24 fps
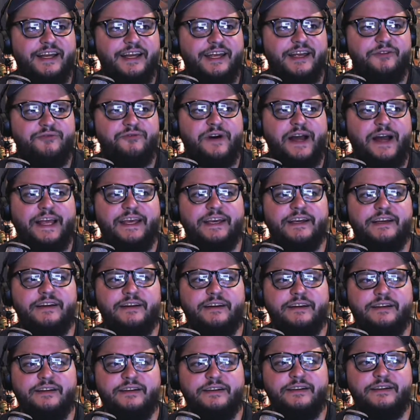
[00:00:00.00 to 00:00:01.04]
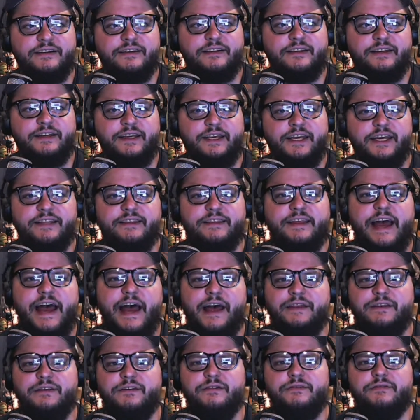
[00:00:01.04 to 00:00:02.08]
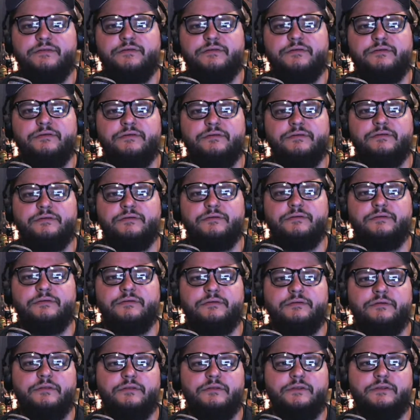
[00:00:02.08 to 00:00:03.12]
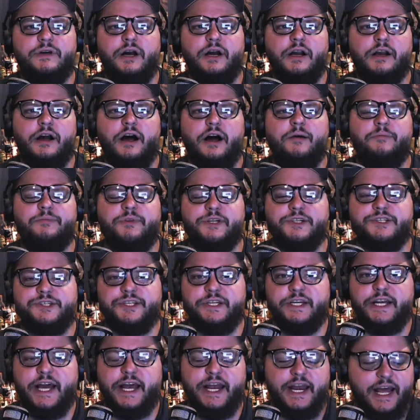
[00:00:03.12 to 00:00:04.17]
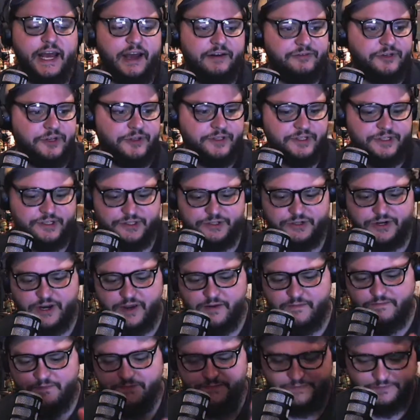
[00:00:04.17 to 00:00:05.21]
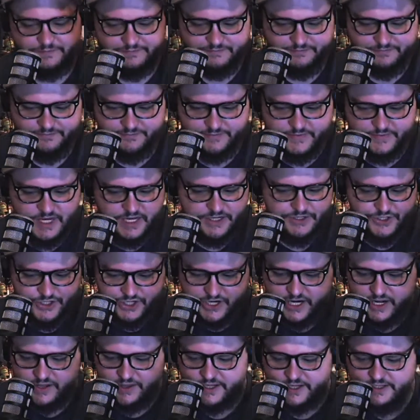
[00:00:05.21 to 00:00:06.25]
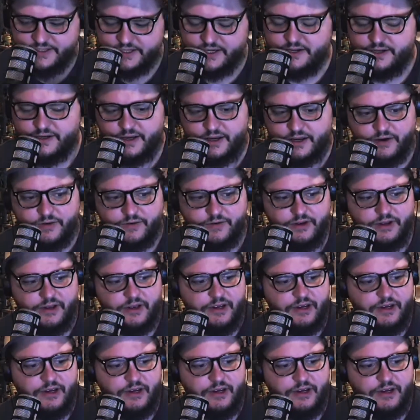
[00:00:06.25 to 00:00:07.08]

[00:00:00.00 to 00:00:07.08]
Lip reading: If I can get that accomplished tonight after the stream. Not sure how that's going to go.